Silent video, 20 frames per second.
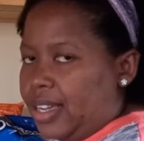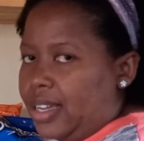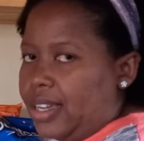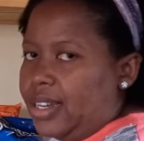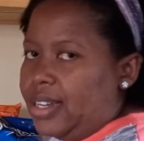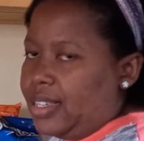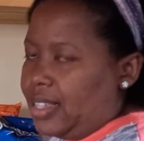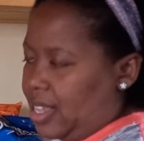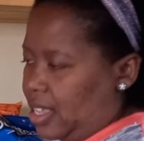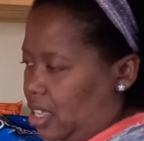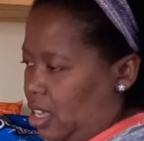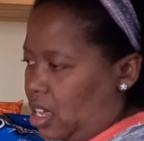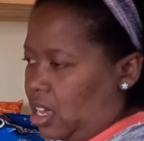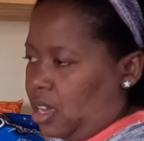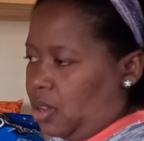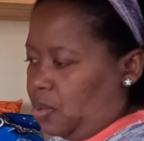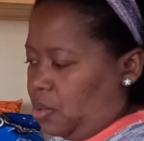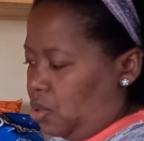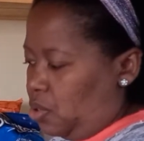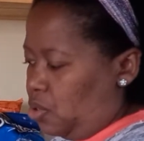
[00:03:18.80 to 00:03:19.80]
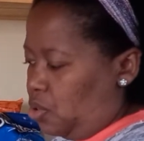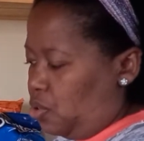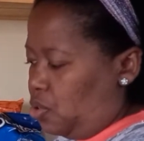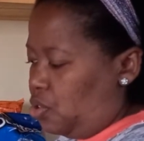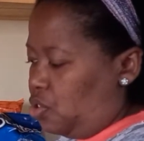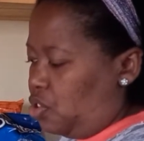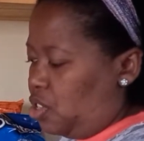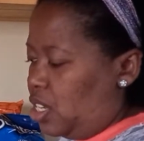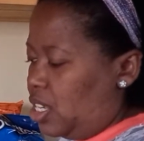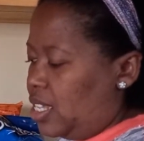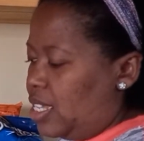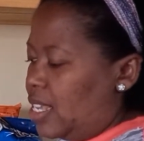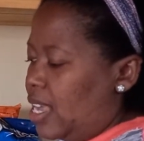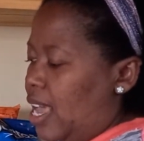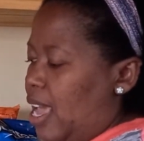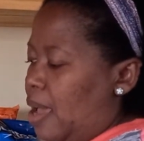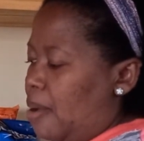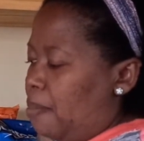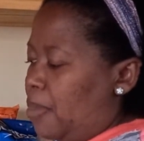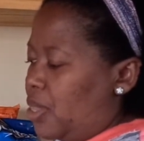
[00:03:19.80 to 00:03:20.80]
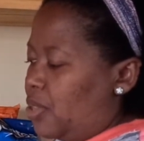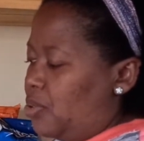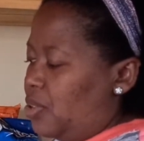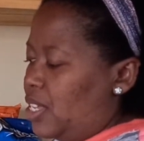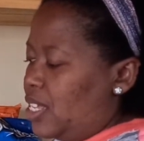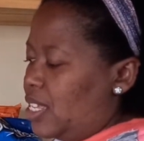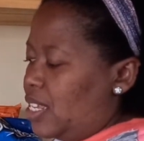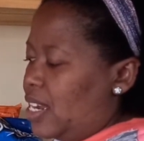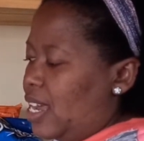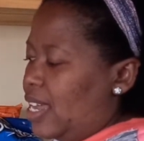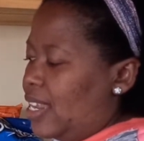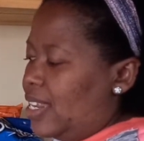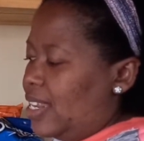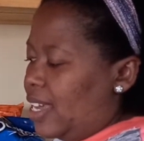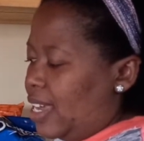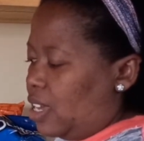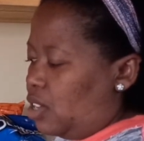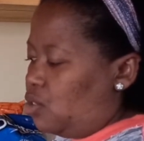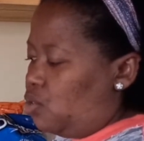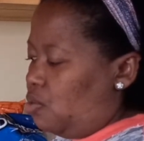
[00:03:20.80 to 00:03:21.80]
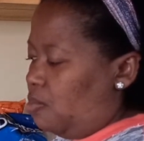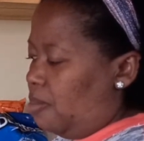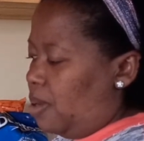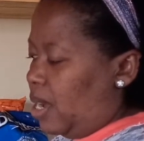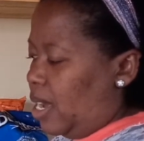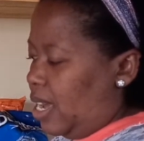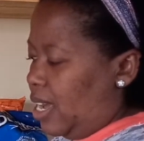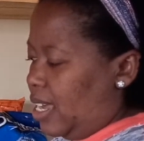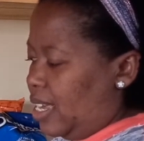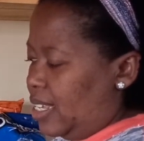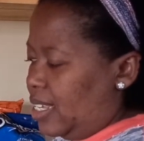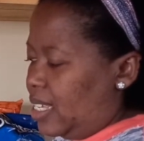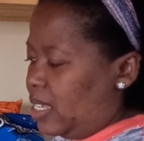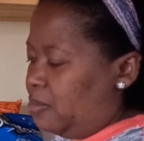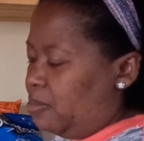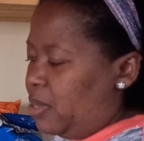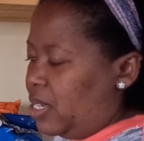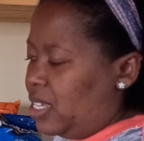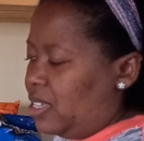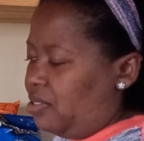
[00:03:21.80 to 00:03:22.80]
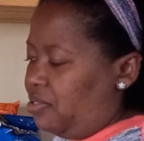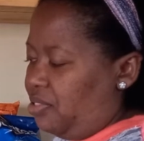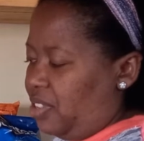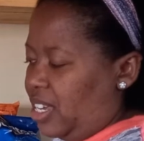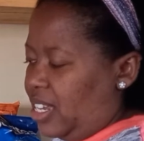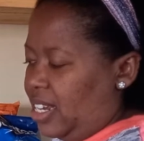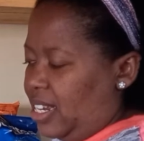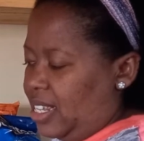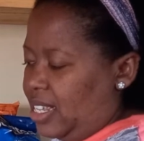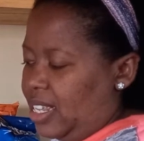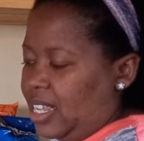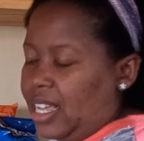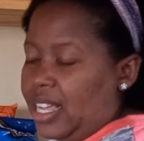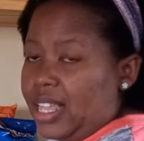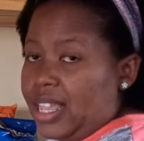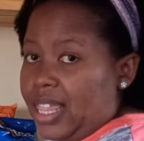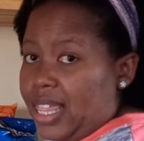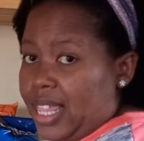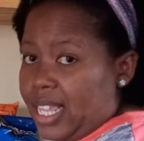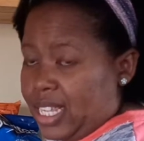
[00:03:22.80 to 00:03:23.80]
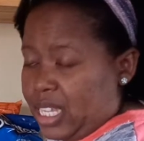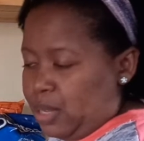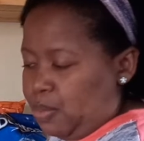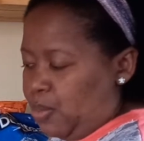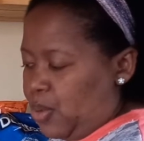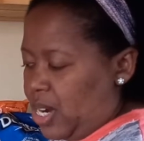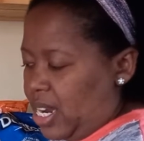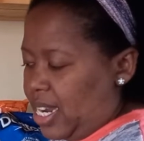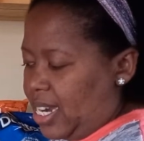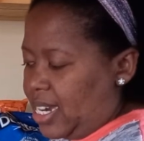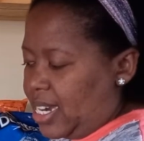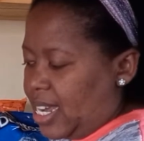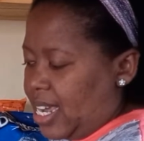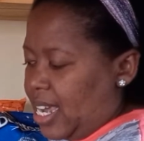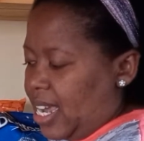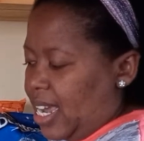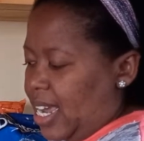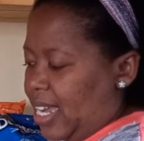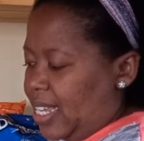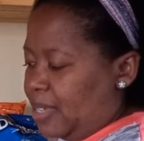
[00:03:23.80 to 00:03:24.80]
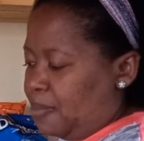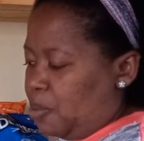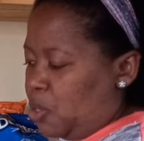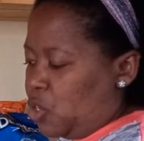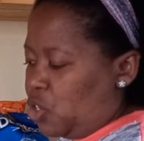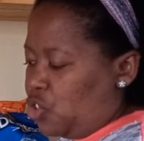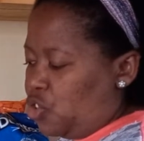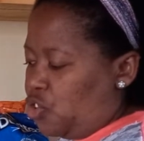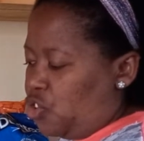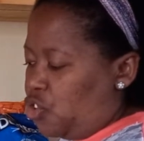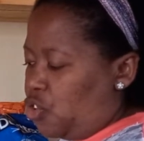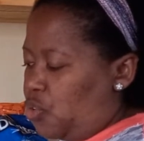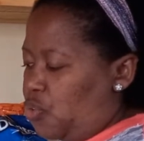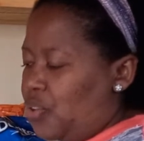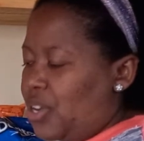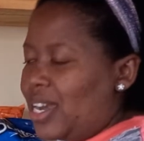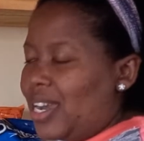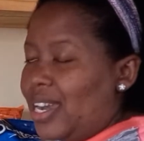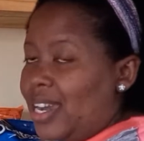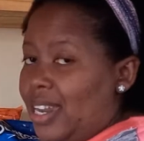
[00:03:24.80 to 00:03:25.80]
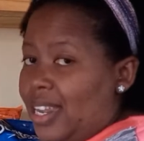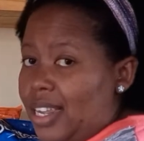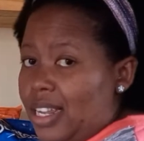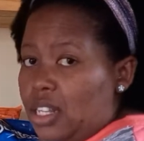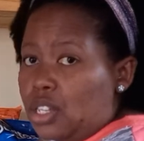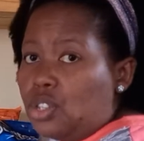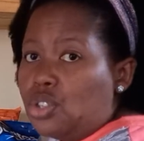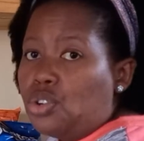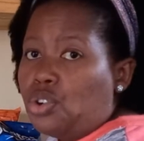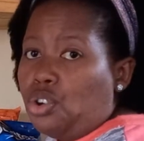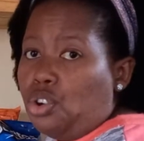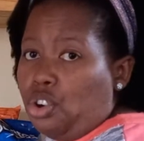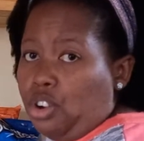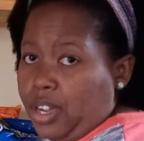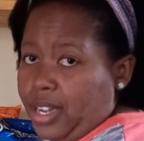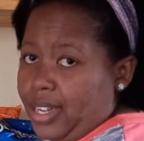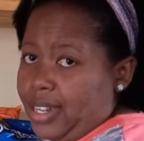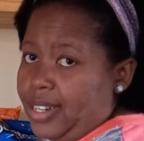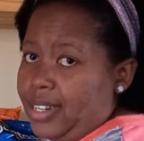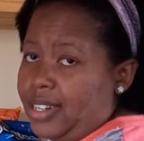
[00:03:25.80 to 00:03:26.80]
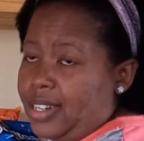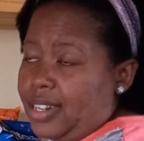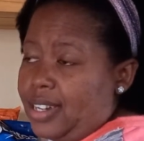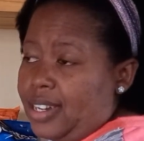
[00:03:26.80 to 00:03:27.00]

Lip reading: lasagna, I will use sheets. But the reason I like to buy specifically this brand is because you don't need to cook it